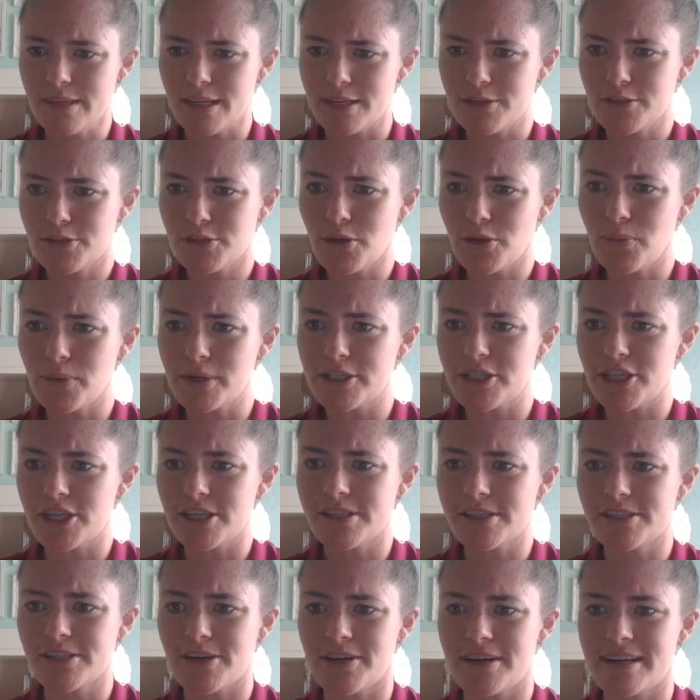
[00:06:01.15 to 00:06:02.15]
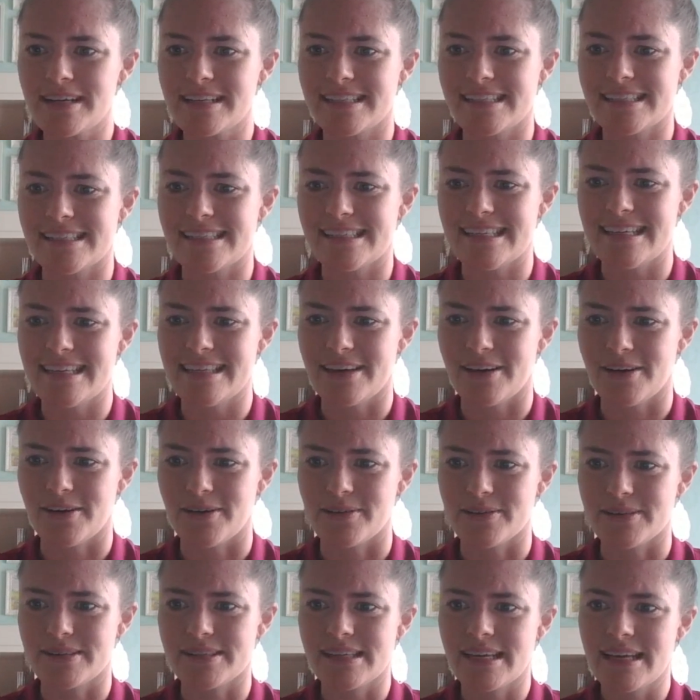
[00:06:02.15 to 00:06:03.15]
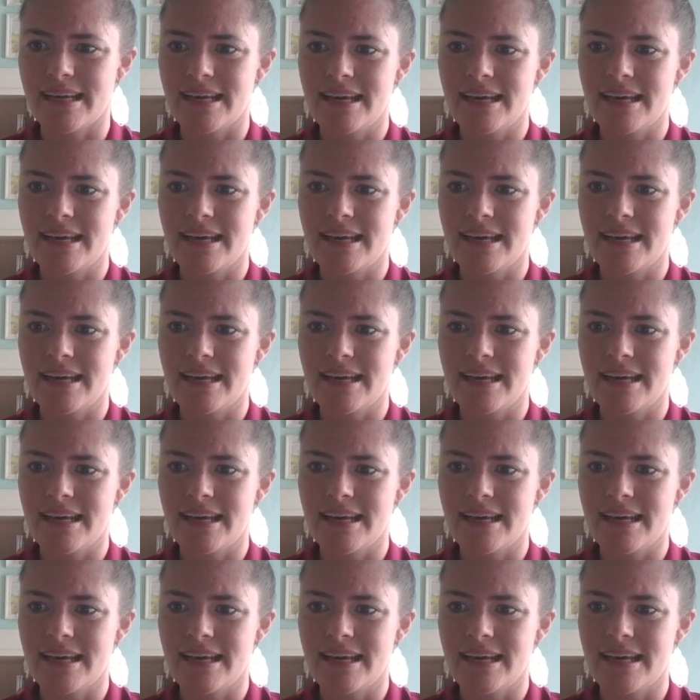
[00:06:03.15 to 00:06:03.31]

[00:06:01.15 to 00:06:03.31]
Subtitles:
So we're just starting to see those.